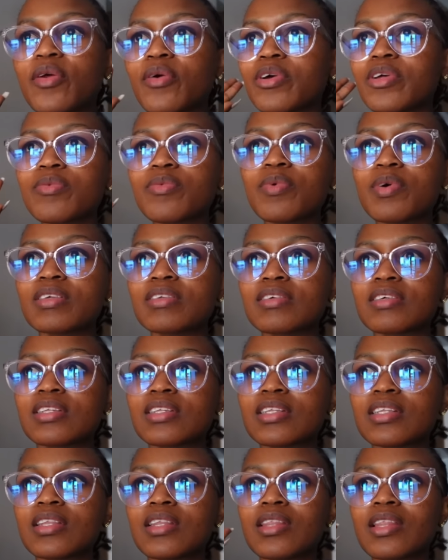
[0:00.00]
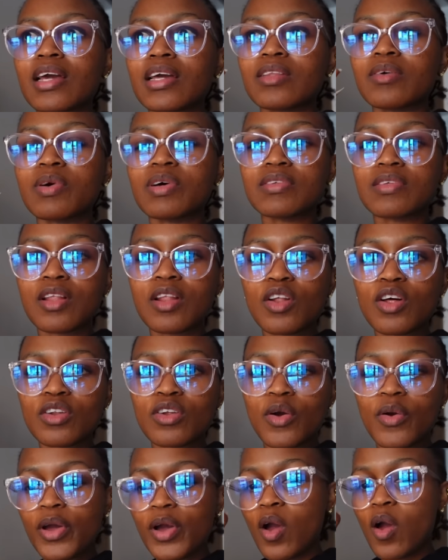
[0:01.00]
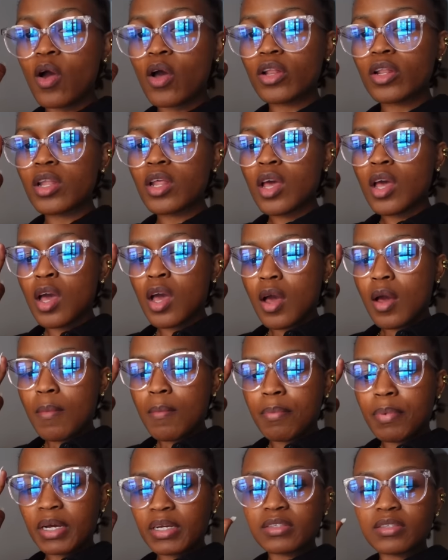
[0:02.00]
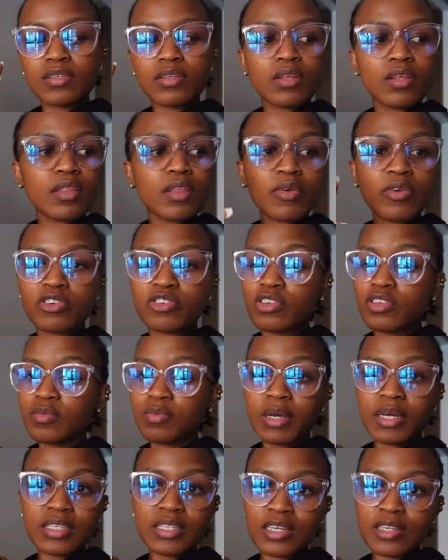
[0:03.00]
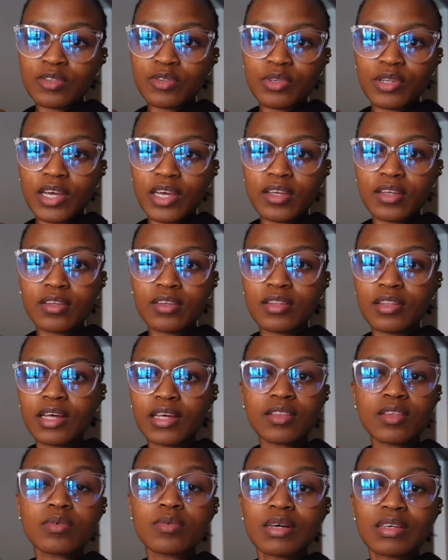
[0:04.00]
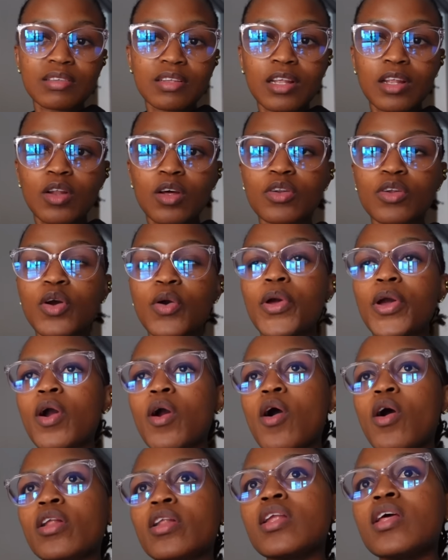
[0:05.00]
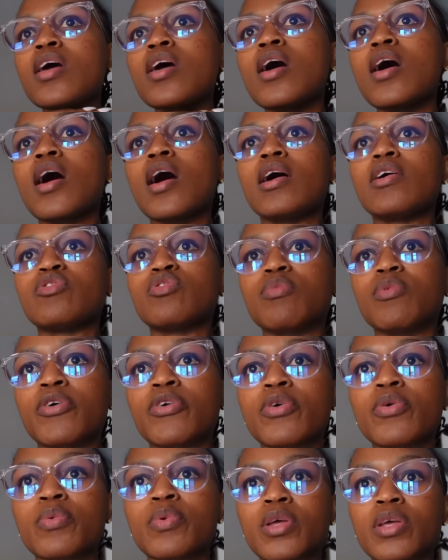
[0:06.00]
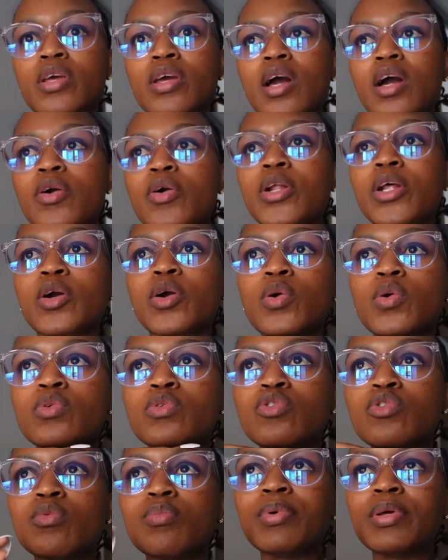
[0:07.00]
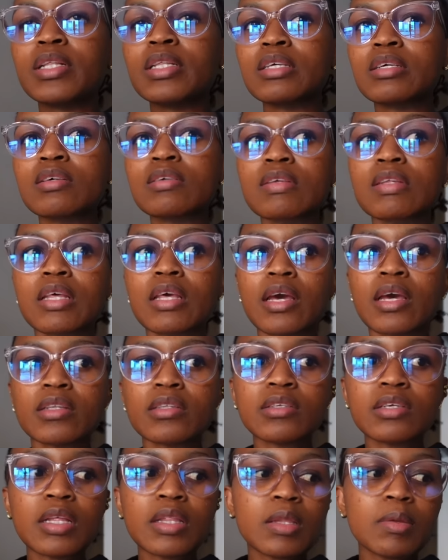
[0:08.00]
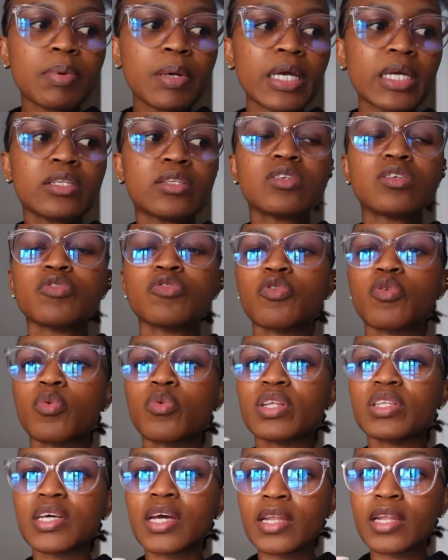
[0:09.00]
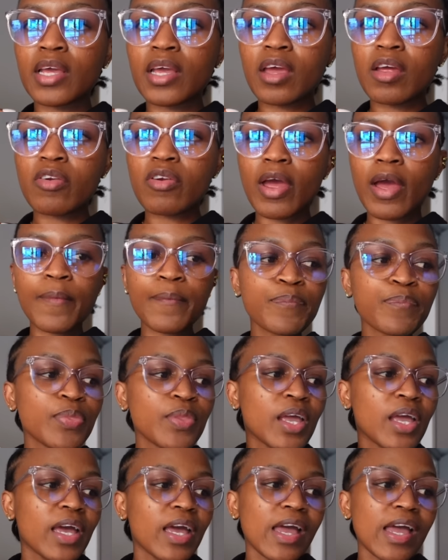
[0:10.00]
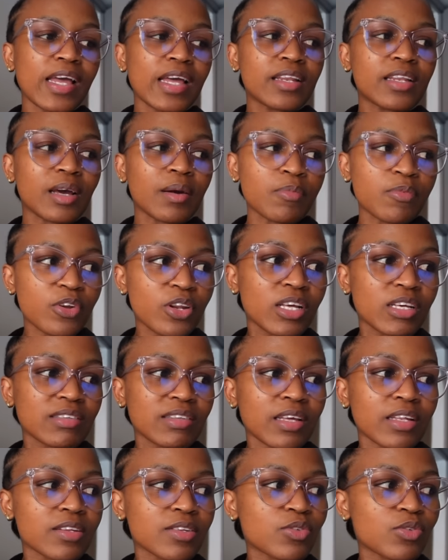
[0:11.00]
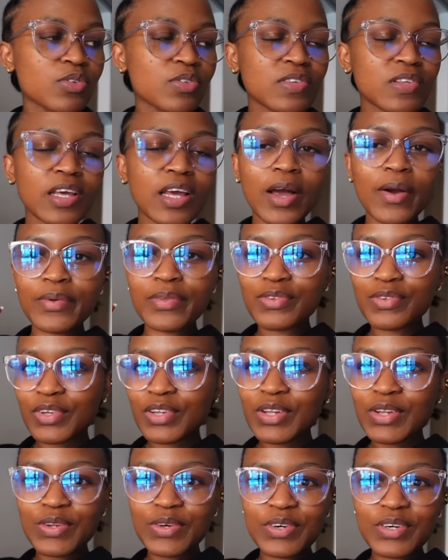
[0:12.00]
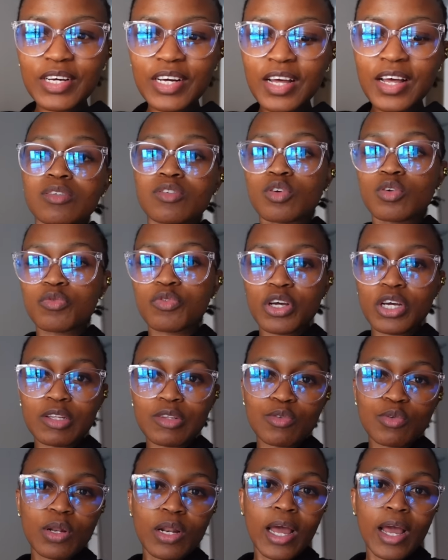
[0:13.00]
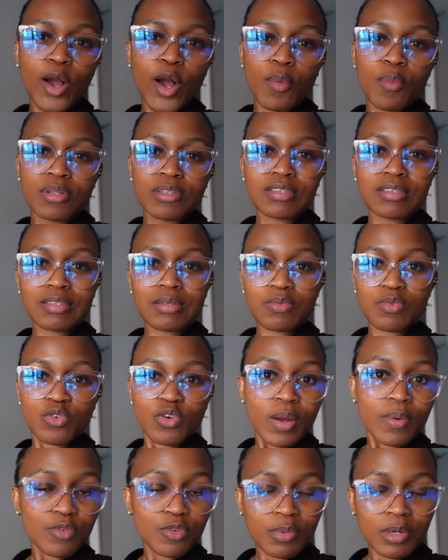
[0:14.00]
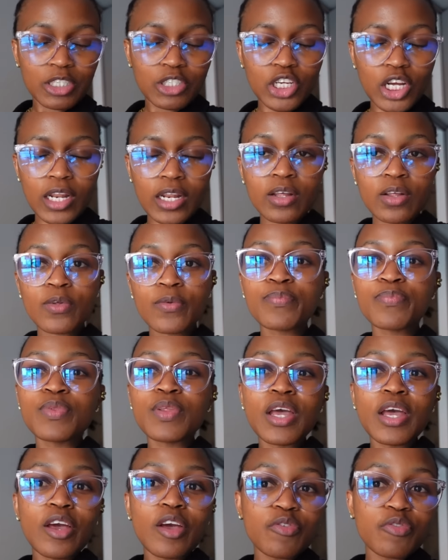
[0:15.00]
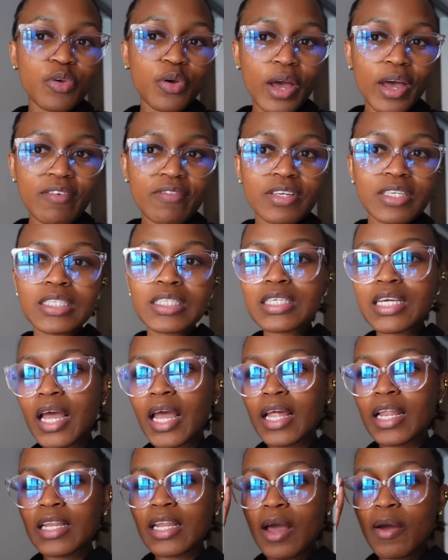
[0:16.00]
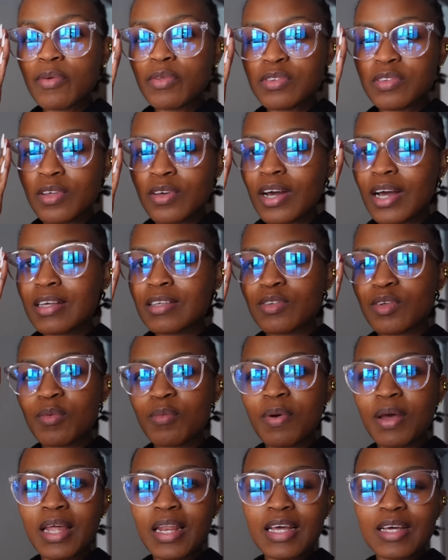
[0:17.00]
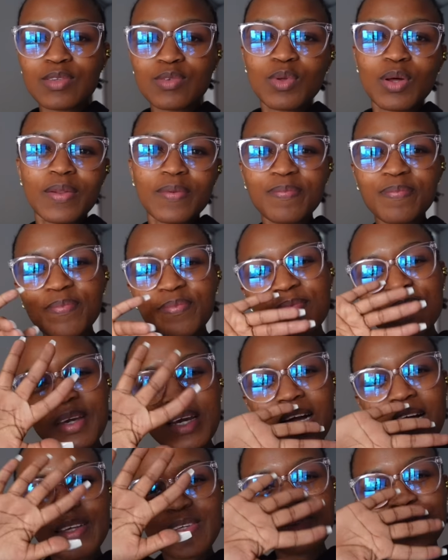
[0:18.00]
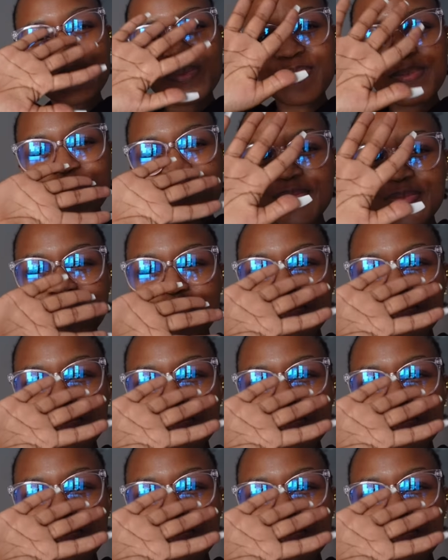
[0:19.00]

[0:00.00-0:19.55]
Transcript: know it wasn't like there wasn't a lot going on, but that was just my day today. Like there wasn't a lot going on. Tomorrow we are gonna go to builders and get the paint for the dining area, and I'm really excited to see how it's gonna look. Please don't forget to like, comment, and subscribe to my channel if you haven't, and I will see you guys on my next one. Bye, guys.